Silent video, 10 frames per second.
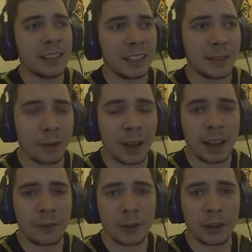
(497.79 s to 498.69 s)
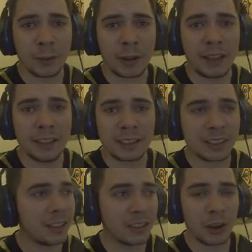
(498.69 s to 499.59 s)
if you if you've got the players,
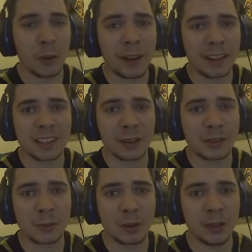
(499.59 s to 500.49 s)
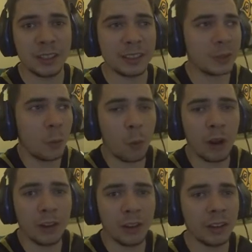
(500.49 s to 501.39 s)
go make yourself some coins.
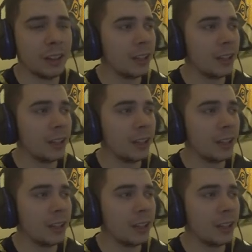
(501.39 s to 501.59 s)
Why not?